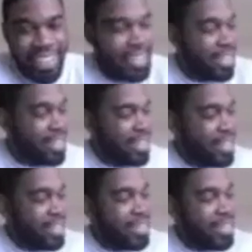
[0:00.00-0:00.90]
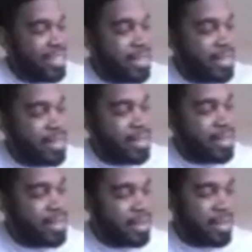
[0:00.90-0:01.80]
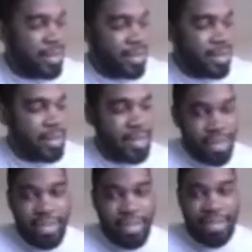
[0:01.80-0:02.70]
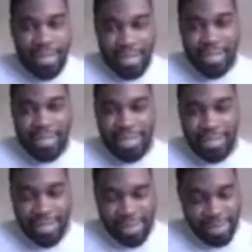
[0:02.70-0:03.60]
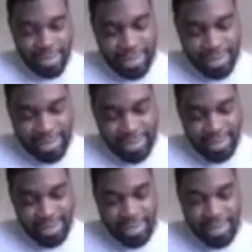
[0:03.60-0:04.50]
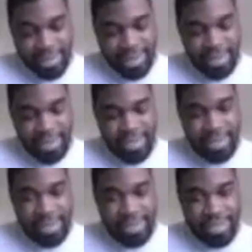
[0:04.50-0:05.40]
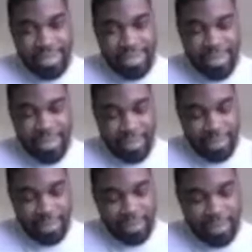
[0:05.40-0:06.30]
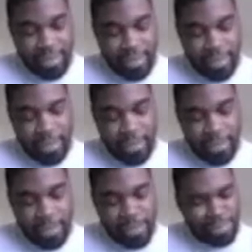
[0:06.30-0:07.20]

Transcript: (not speaking)